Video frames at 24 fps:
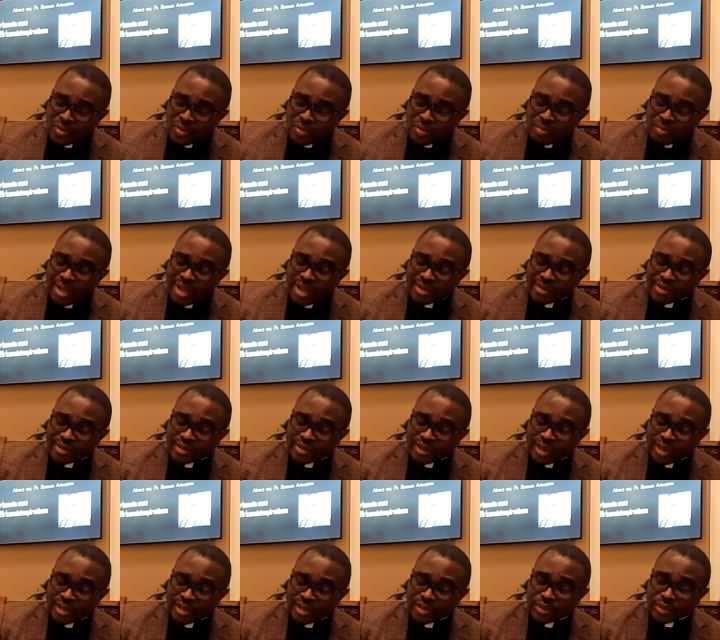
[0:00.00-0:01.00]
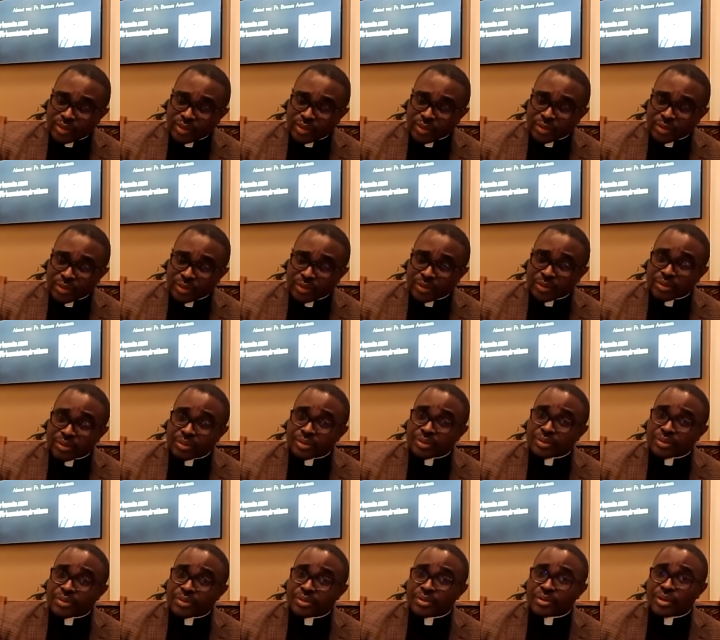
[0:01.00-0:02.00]
man said to
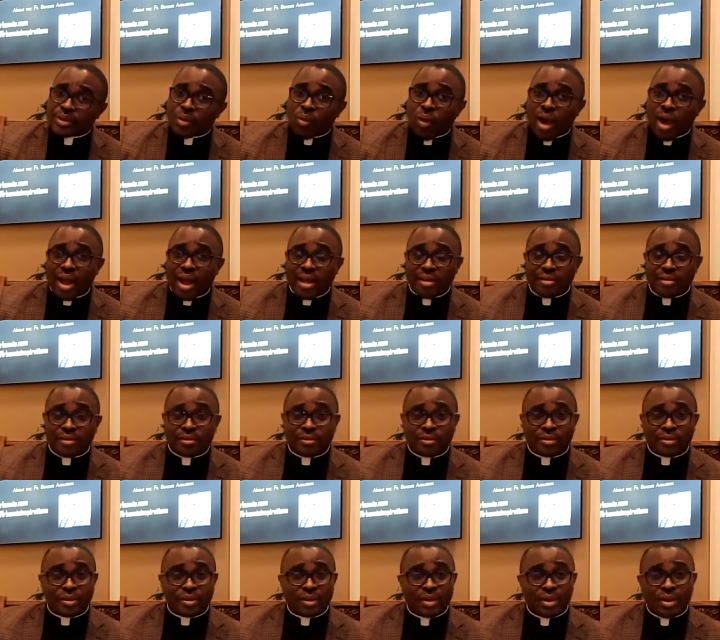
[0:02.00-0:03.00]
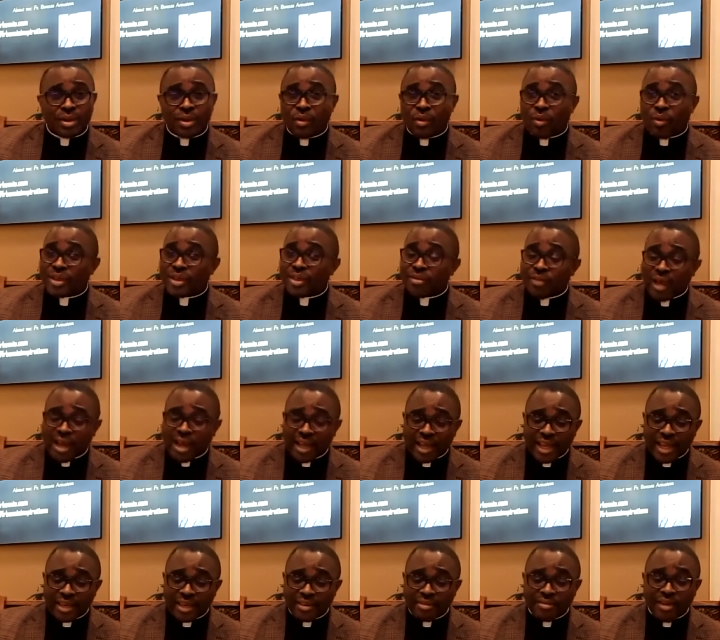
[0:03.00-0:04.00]
the wife, "What if I
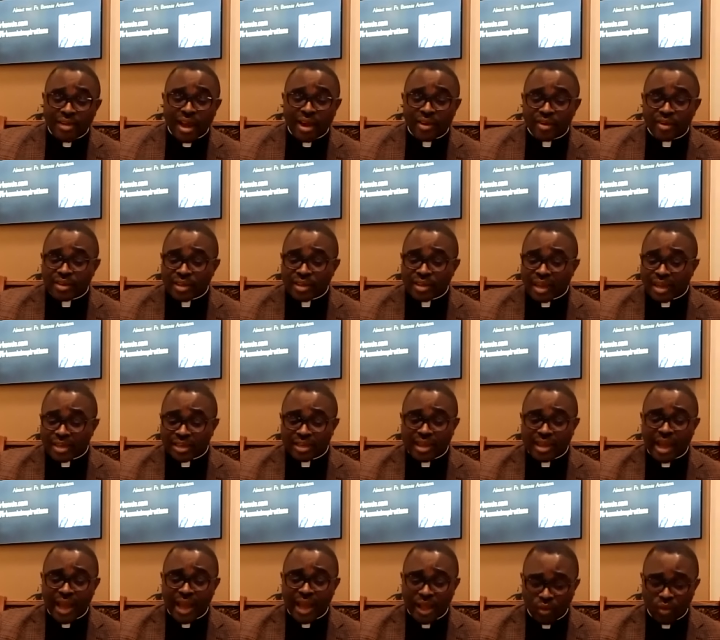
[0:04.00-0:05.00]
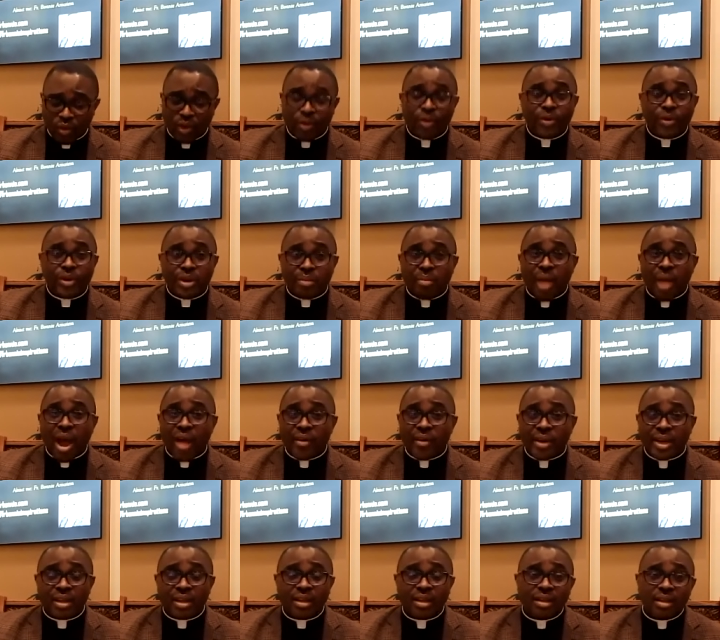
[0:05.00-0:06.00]
get the virus and die? Will you
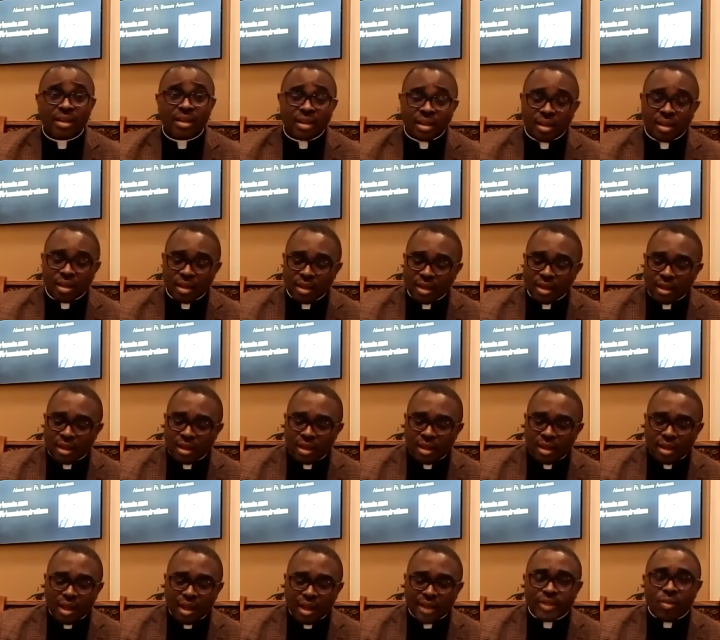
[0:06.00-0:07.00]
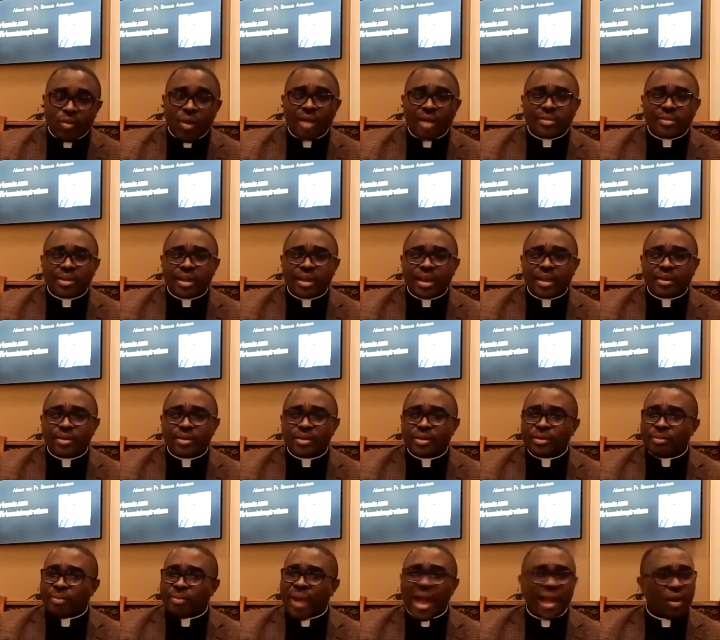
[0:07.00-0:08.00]
remarry?" And the wife says,
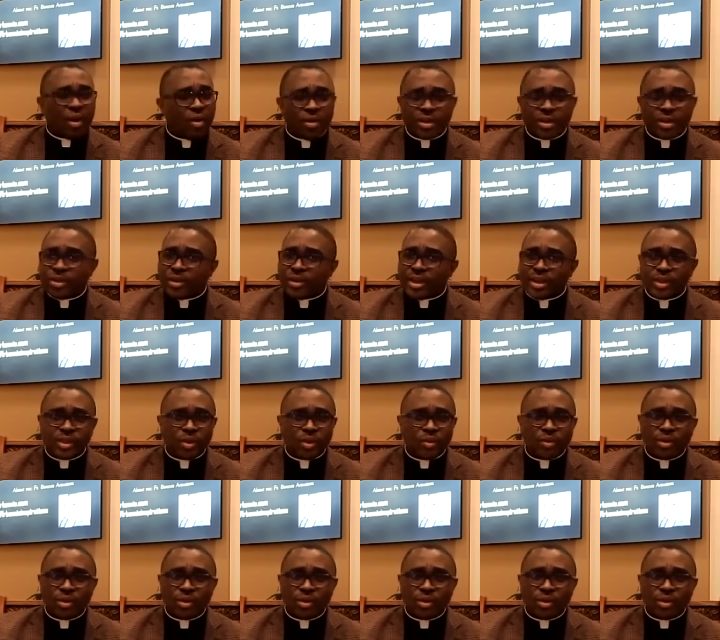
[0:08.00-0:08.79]
"By God's grace, you will